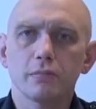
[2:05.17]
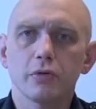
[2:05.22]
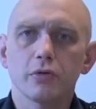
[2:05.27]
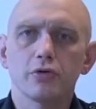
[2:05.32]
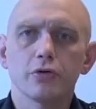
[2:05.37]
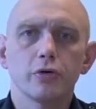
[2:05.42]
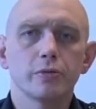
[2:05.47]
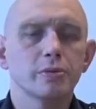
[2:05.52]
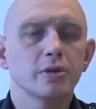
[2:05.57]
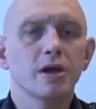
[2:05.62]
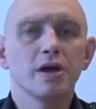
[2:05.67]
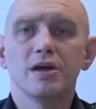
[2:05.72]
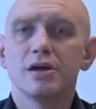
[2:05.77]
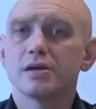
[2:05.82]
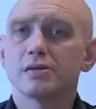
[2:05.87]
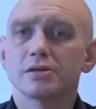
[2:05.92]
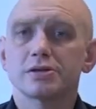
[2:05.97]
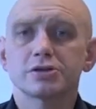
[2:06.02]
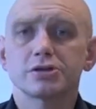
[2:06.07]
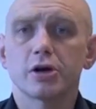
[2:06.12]
pull tubes
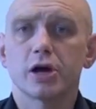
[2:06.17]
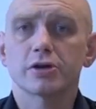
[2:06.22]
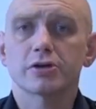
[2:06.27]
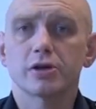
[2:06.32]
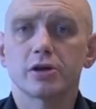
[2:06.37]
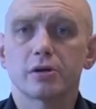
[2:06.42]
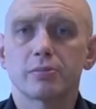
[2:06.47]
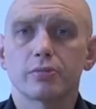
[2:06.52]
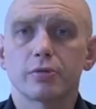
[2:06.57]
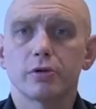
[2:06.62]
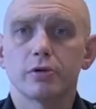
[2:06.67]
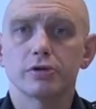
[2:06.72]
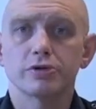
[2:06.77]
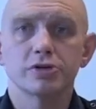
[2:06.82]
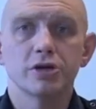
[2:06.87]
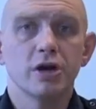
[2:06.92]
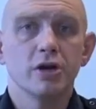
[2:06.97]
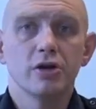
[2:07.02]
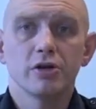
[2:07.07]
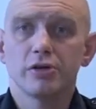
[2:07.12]
is a shotgun approach.